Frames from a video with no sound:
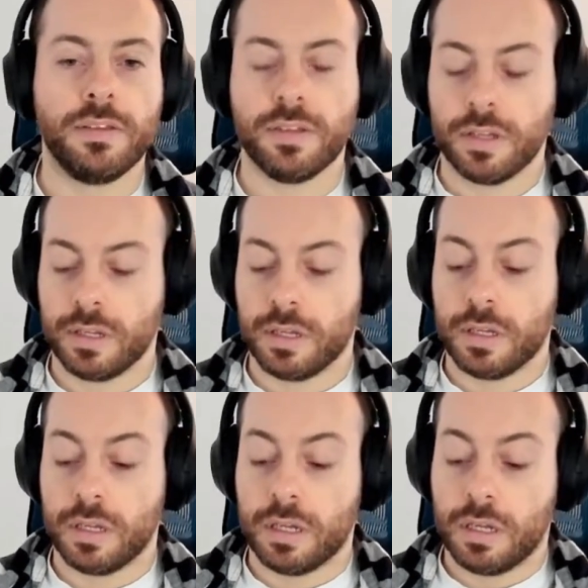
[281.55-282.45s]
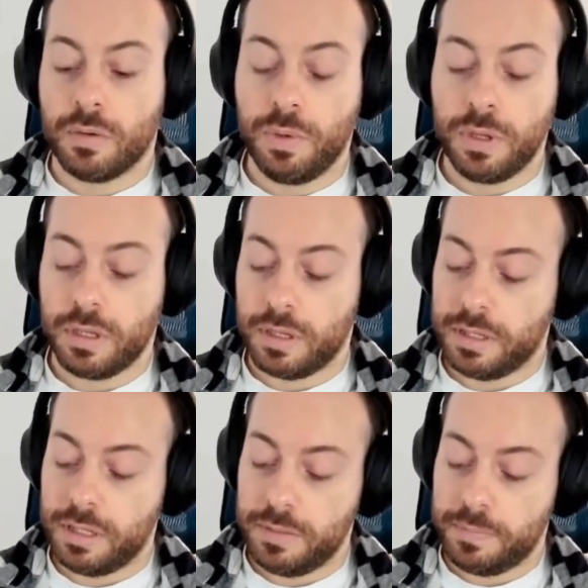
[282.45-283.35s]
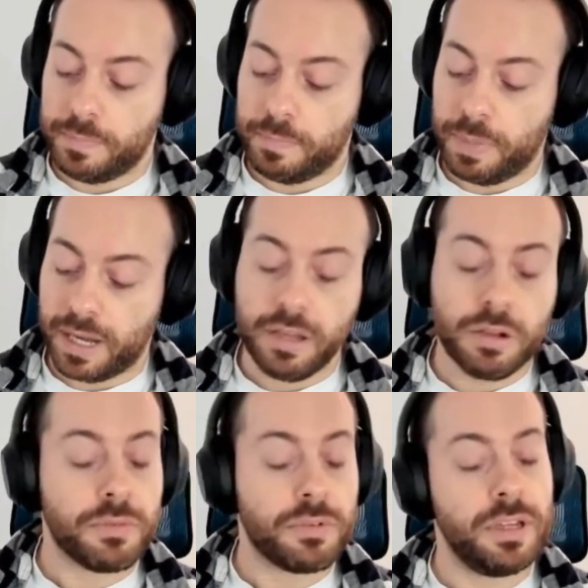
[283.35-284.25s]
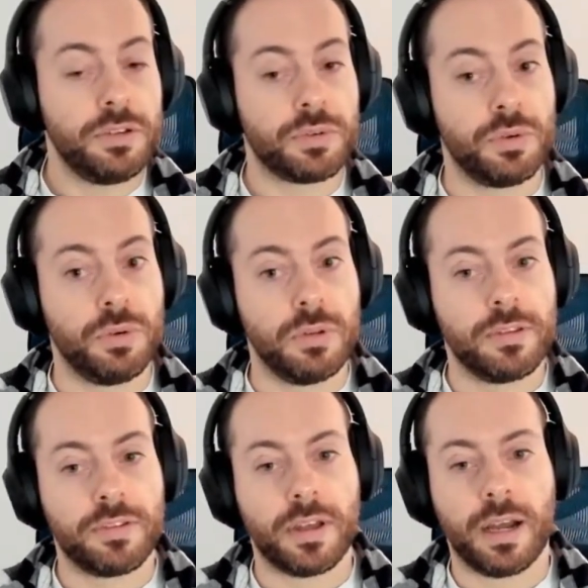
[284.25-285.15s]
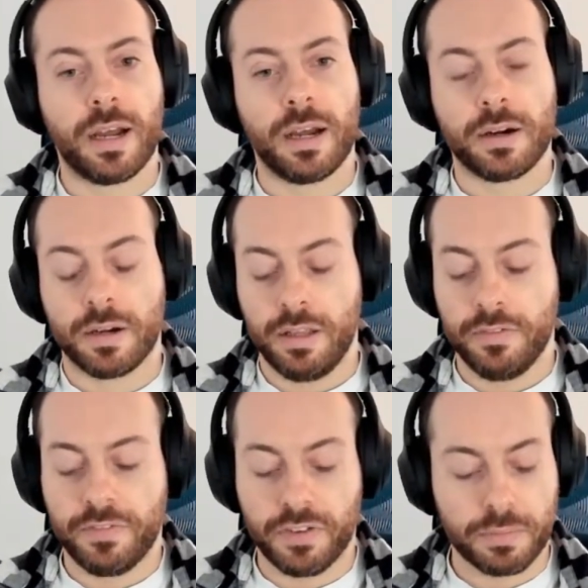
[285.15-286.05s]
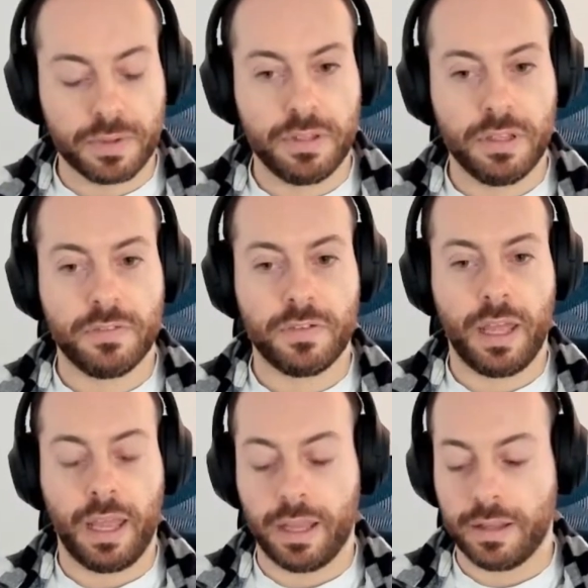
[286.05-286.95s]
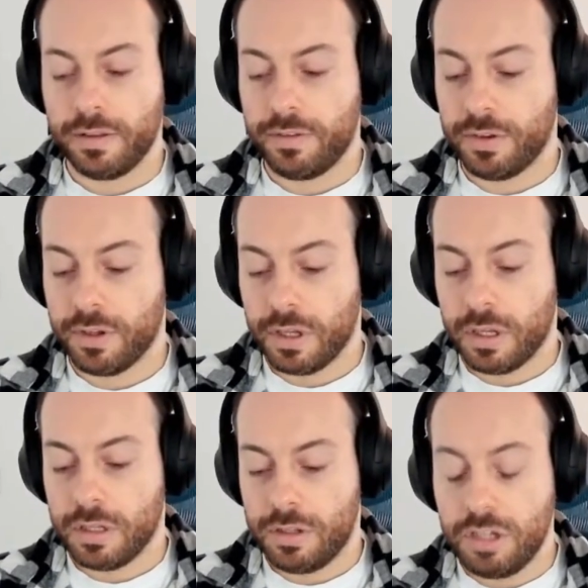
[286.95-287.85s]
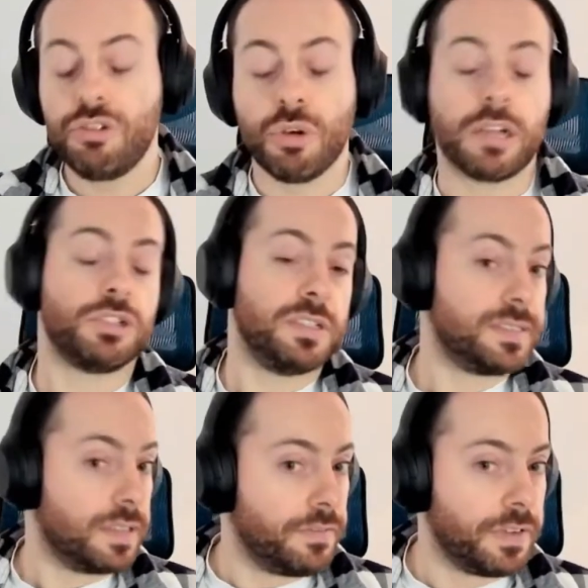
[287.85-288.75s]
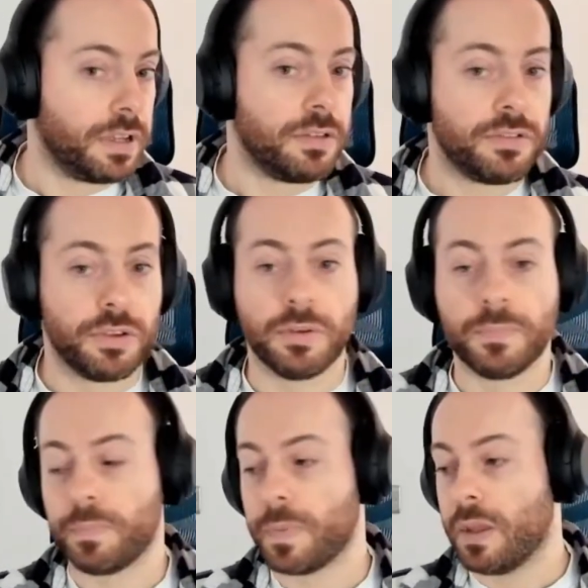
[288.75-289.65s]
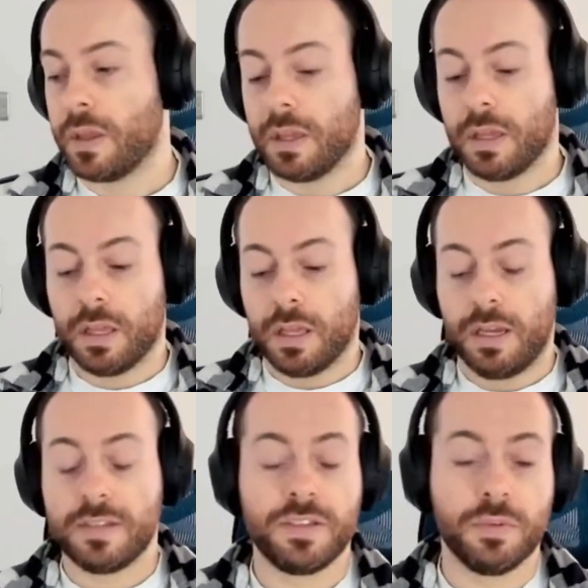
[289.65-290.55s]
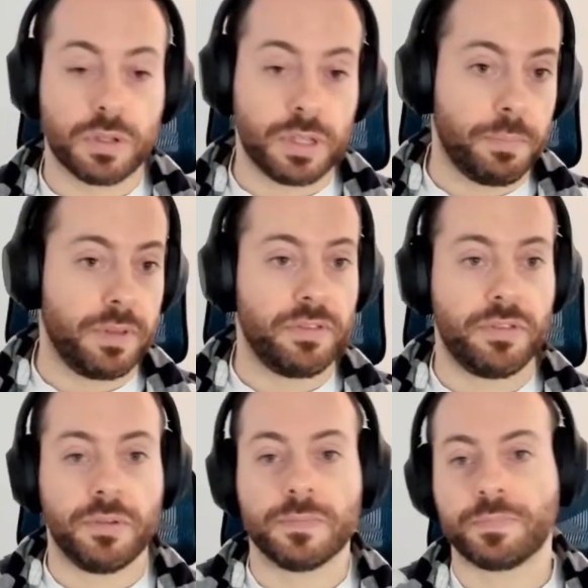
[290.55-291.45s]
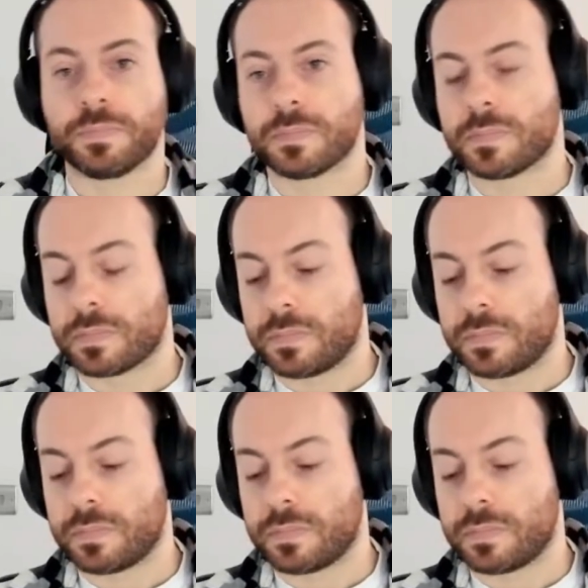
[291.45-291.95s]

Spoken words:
And the Biome's lint roles are informative and teach you actually something. So let's see what it means.